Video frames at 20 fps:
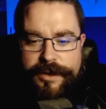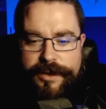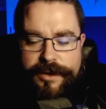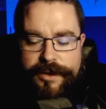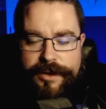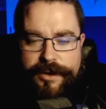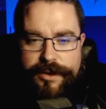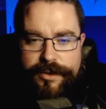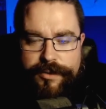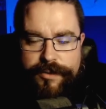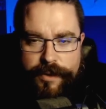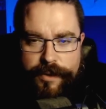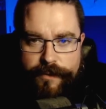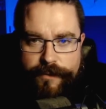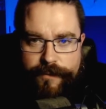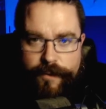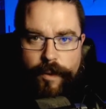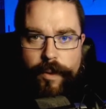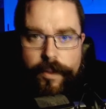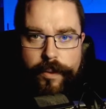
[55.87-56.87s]
throw
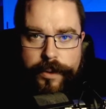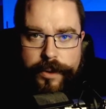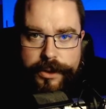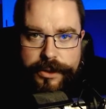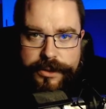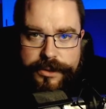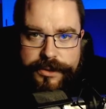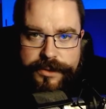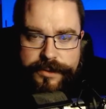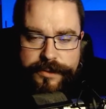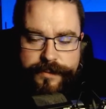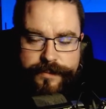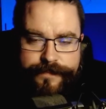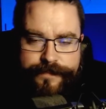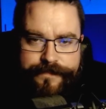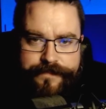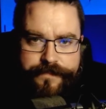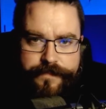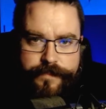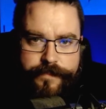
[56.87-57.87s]
forward, to
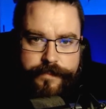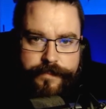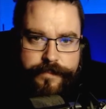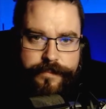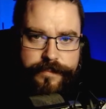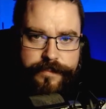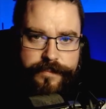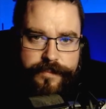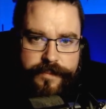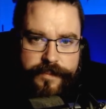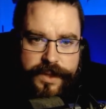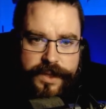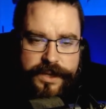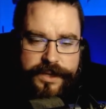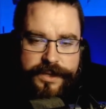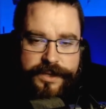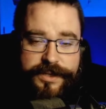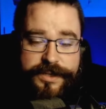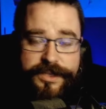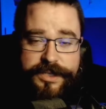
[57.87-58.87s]

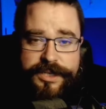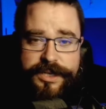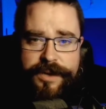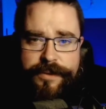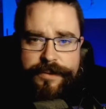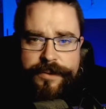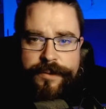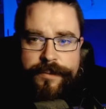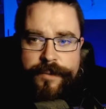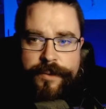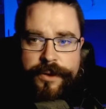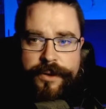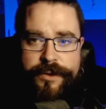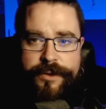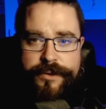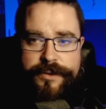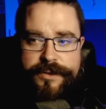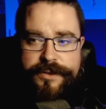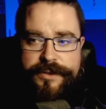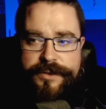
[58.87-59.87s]
share with the
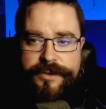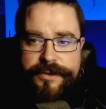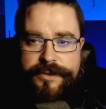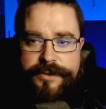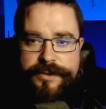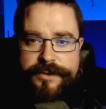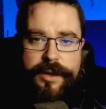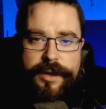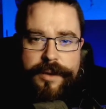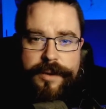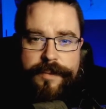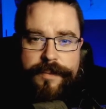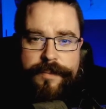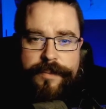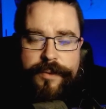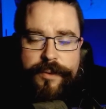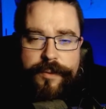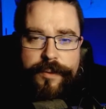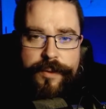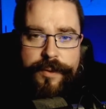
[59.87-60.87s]
world.
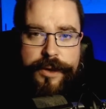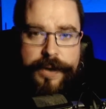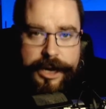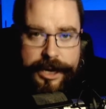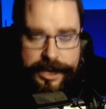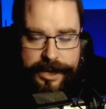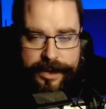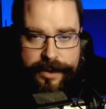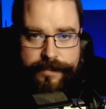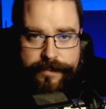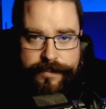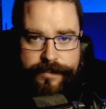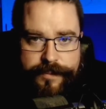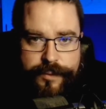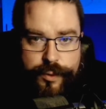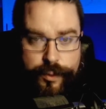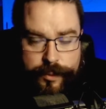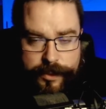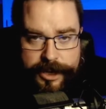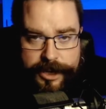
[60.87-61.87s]
But what I am,
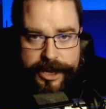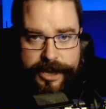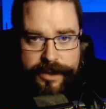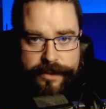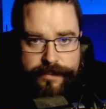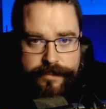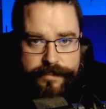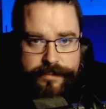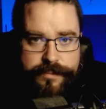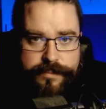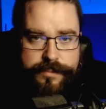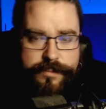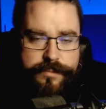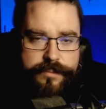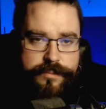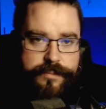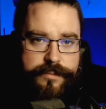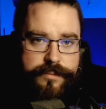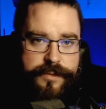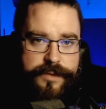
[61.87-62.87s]
who I am,
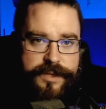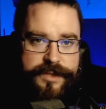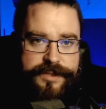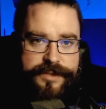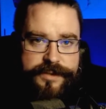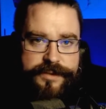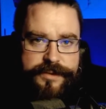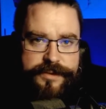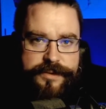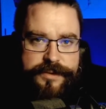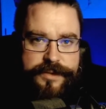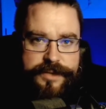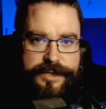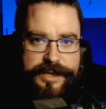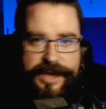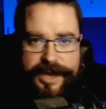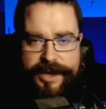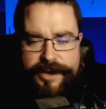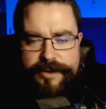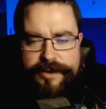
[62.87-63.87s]
is a dad.